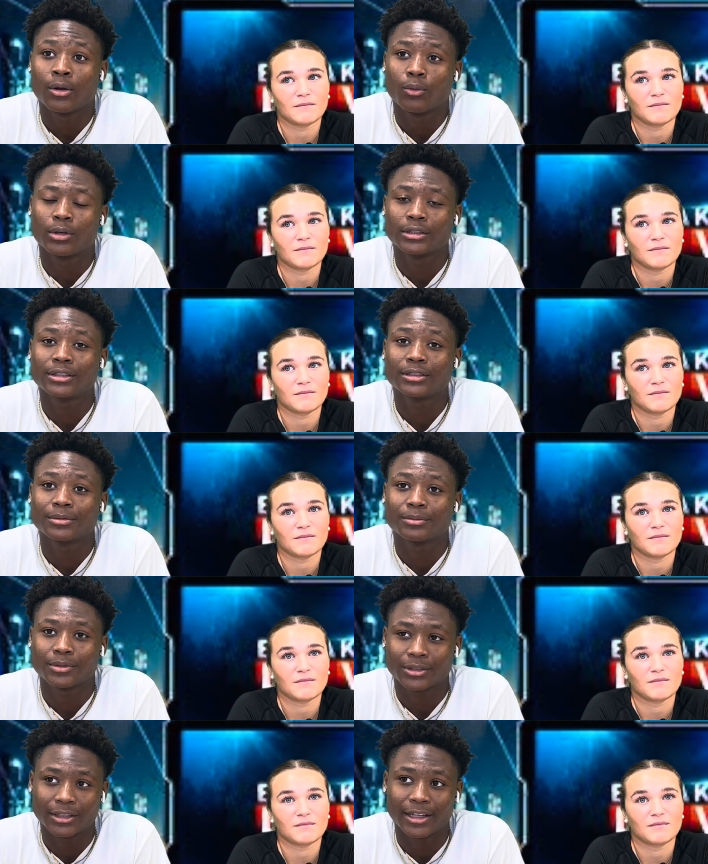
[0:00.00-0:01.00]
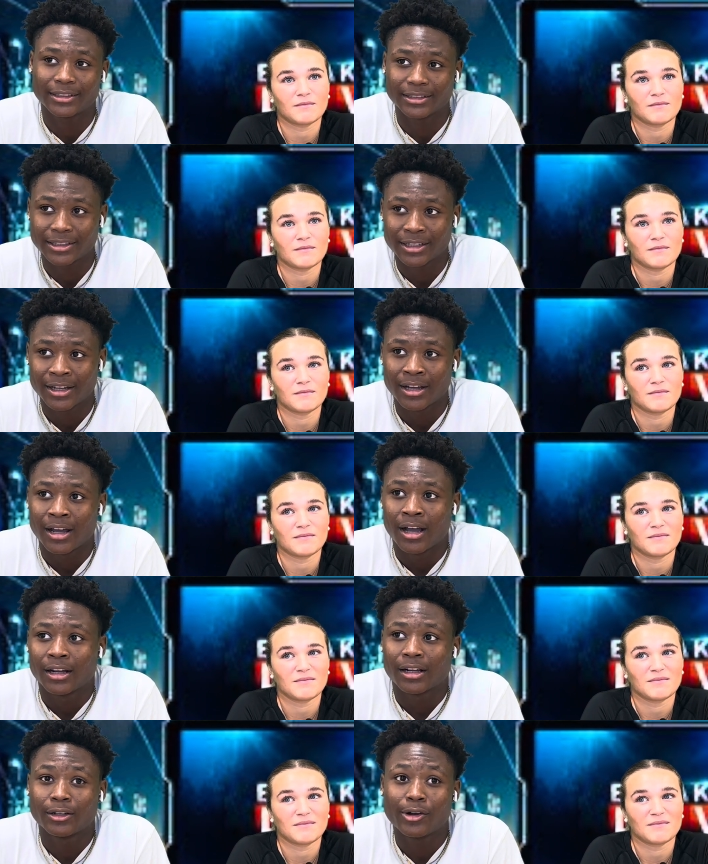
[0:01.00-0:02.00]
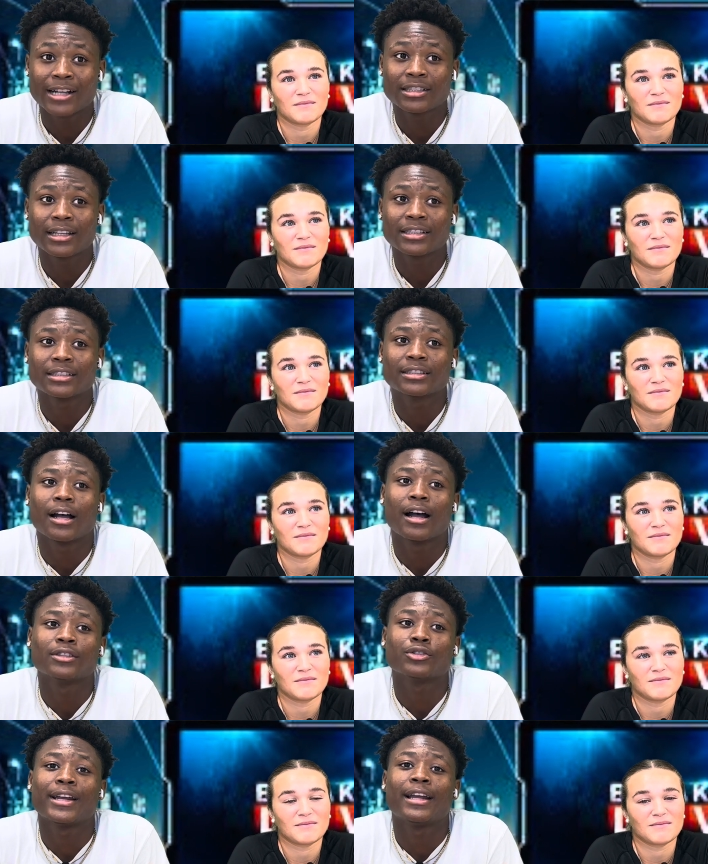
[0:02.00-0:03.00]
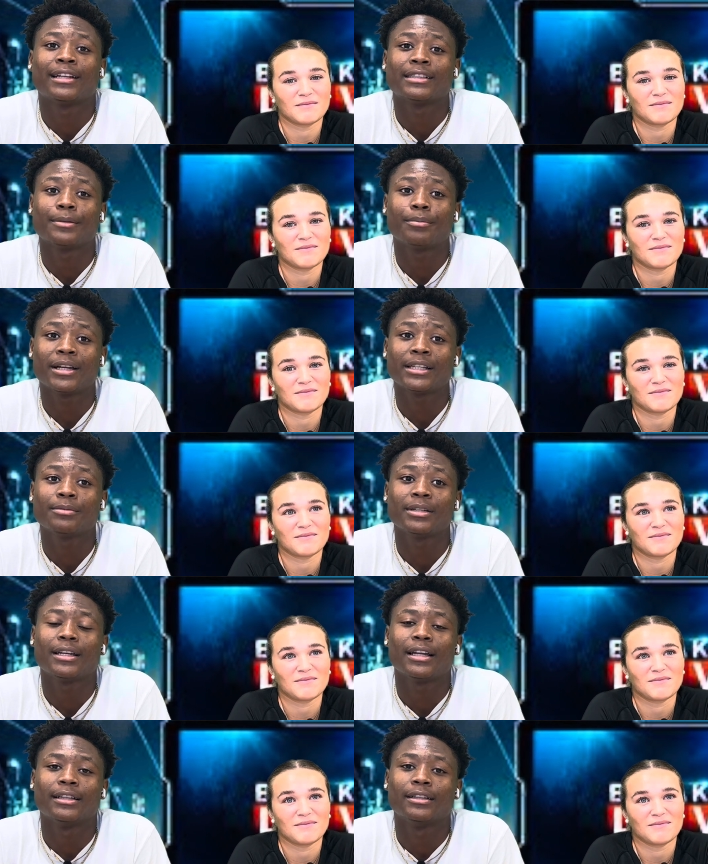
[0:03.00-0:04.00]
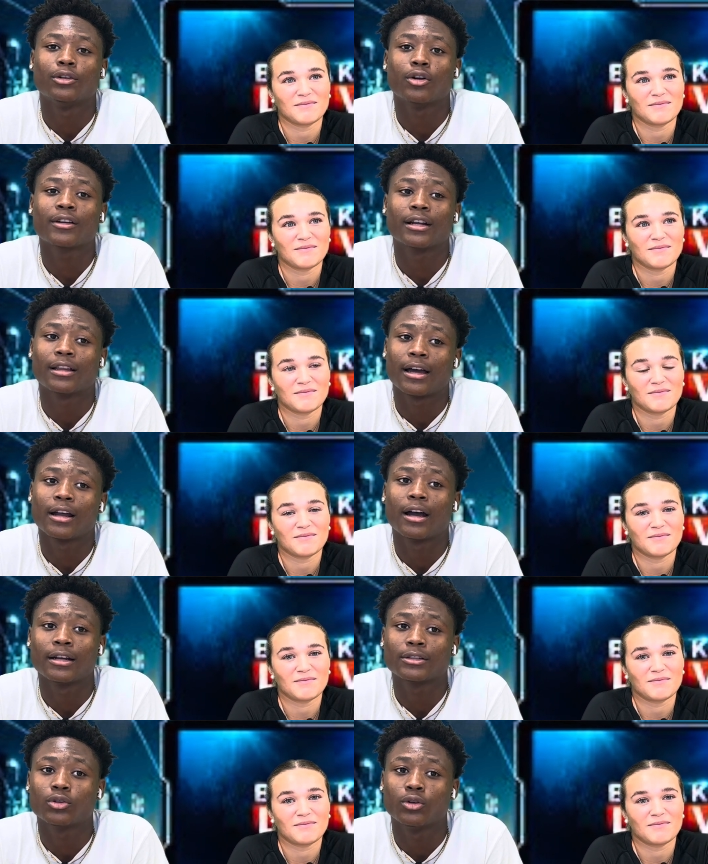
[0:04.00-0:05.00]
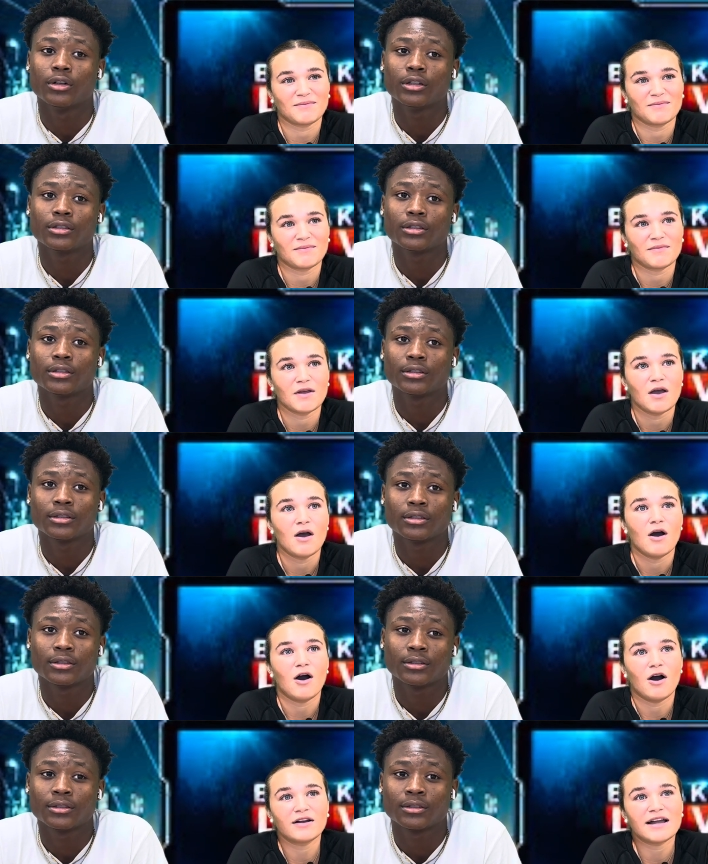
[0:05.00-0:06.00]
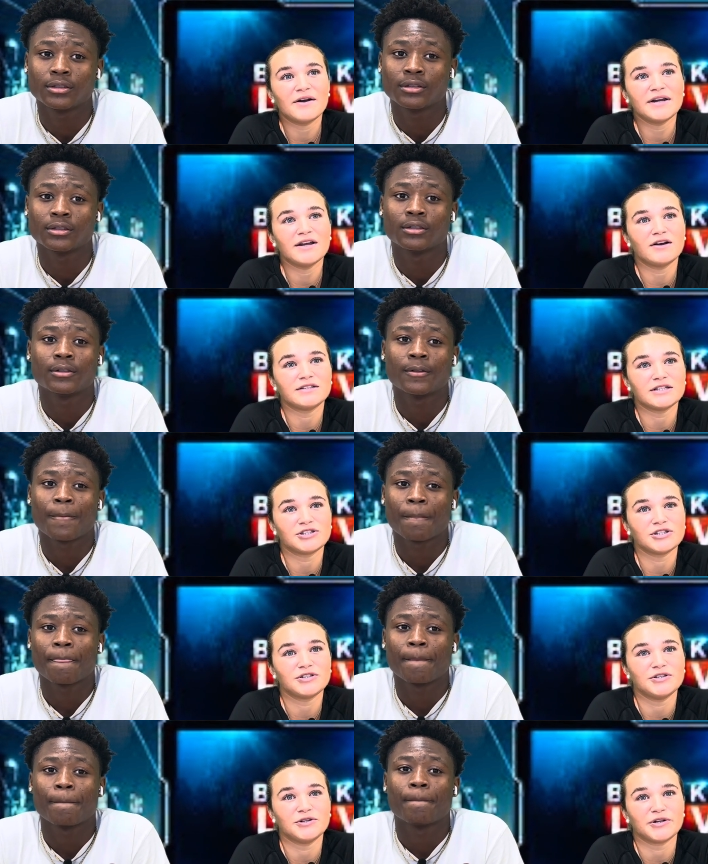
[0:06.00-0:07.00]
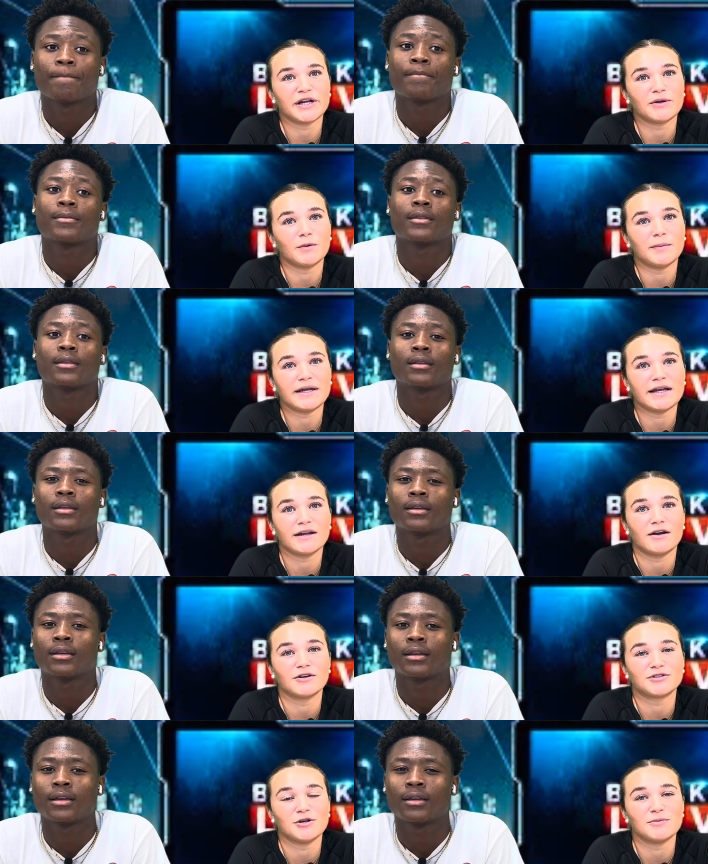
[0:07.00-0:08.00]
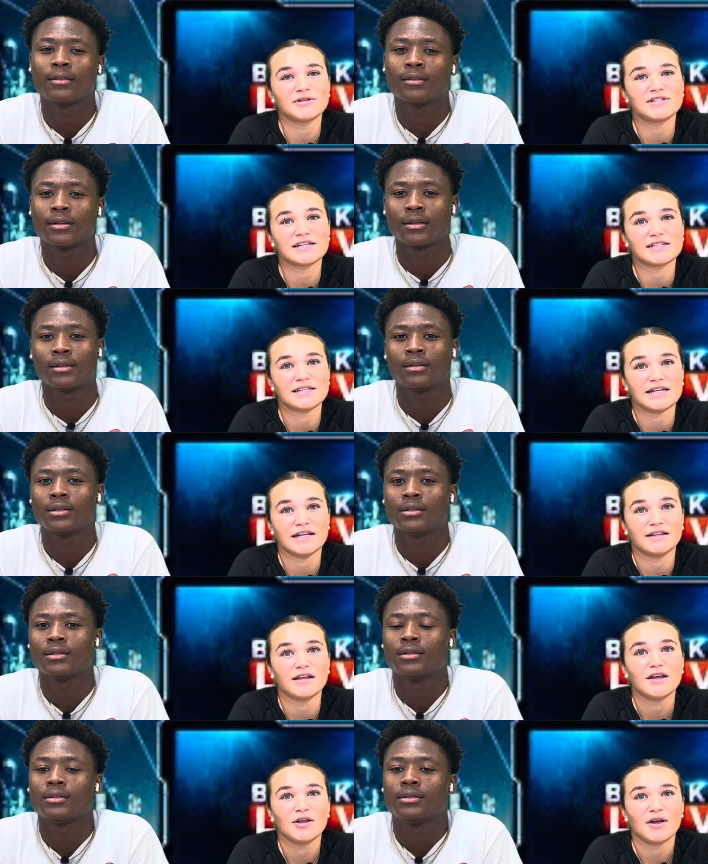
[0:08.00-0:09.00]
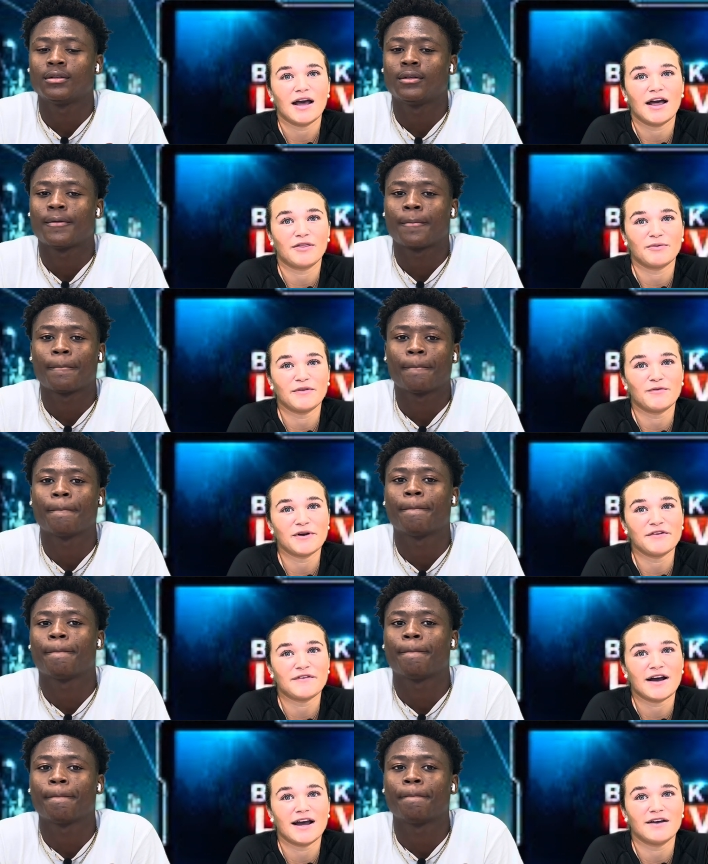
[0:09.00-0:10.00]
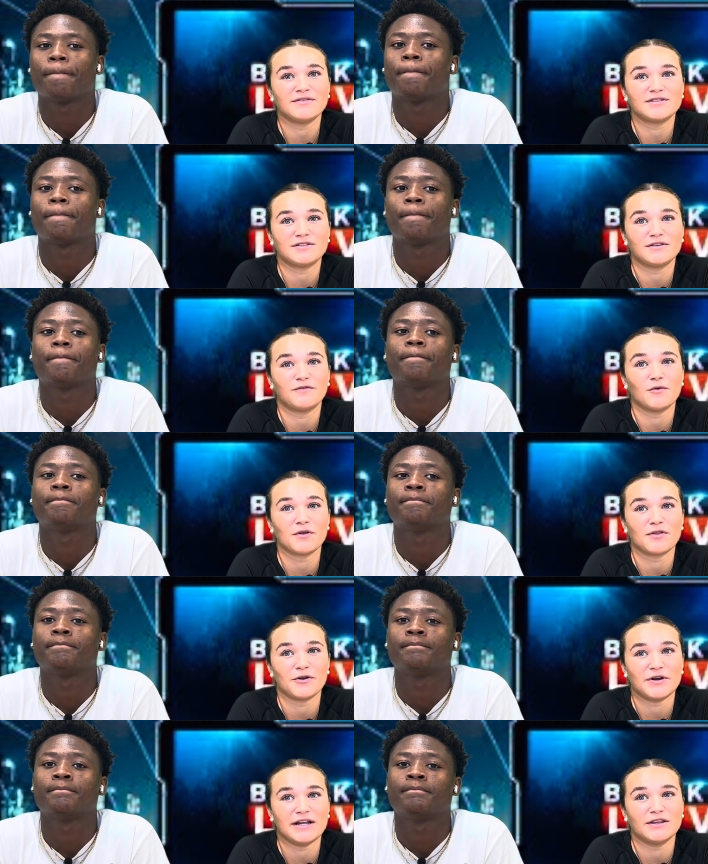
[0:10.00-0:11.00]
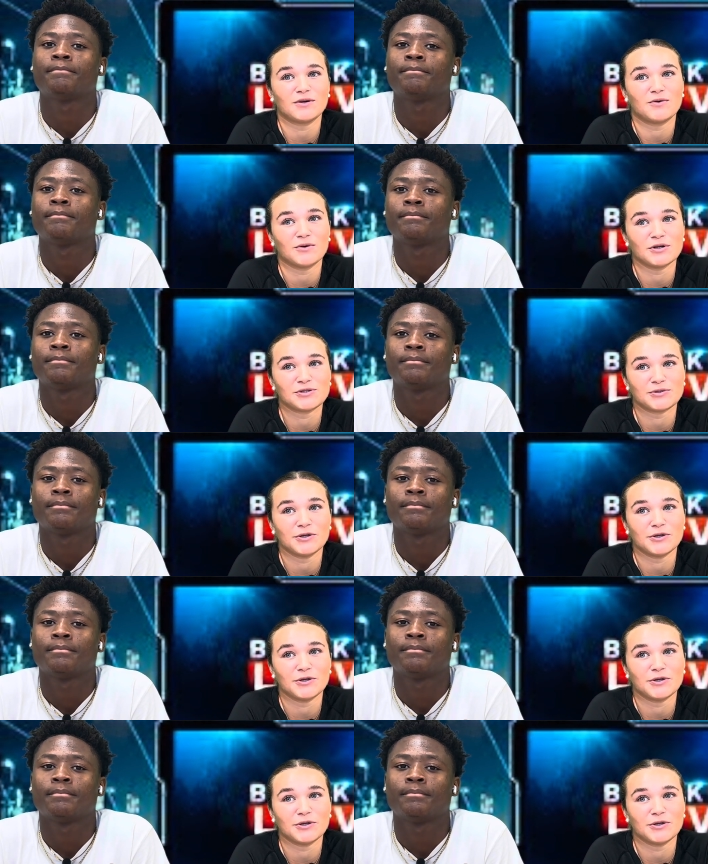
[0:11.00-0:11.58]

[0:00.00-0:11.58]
Speaker 1: was selected. Congratulations to Andre and his placement in the North Carolina Honors Chorus.
Speaker 2: All county audition tutoring will begin October 16th at 3:45 to 4:30 in the chorus